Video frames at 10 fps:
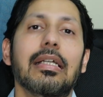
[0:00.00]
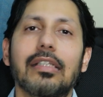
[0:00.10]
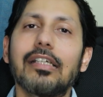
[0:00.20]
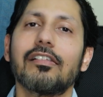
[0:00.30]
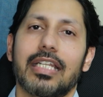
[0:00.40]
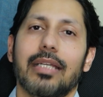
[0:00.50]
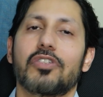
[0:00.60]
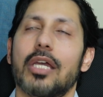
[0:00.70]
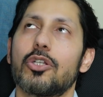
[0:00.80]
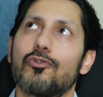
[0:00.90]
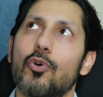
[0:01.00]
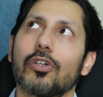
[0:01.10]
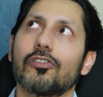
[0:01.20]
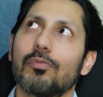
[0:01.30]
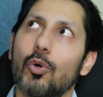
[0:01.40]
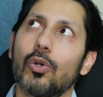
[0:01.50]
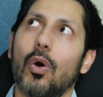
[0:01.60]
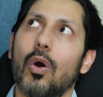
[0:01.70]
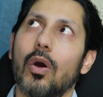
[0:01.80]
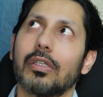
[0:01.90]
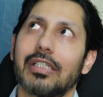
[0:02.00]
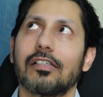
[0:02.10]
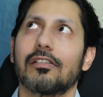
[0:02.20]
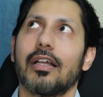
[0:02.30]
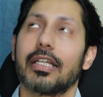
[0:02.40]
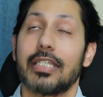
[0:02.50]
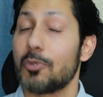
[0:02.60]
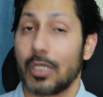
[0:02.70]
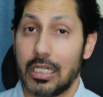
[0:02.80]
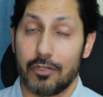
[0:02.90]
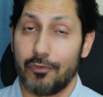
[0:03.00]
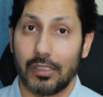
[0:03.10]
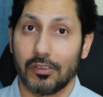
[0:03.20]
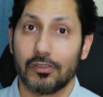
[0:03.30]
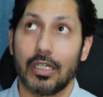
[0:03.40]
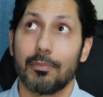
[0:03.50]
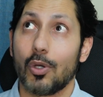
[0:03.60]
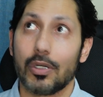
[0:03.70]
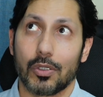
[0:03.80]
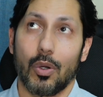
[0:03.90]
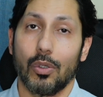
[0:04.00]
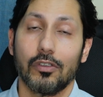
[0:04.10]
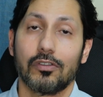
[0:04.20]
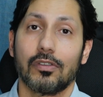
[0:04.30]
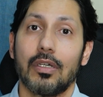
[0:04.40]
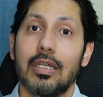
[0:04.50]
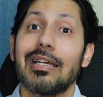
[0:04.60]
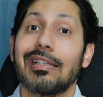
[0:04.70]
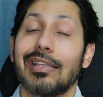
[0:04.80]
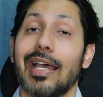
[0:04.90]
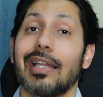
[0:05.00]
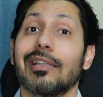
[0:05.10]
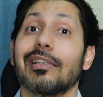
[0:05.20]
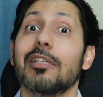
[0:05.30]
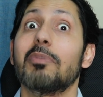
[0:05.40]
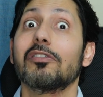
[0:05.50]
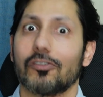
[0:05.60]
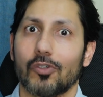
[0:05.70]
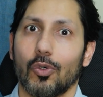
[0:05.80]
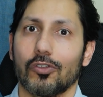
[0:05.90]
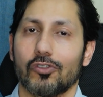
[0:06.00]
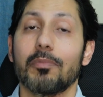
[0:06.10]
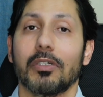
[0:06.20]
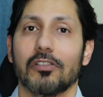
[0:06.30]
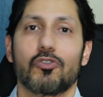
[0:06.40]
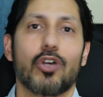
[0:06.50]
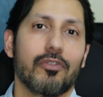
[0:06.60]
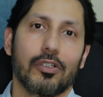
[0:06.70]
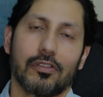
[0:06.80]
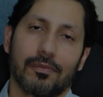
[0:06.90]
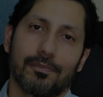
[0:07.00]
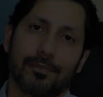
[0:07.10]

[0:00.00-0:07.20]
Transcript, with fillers: These teams tend to focus more on things like network interfaces and protocols than the business goals or business drivers.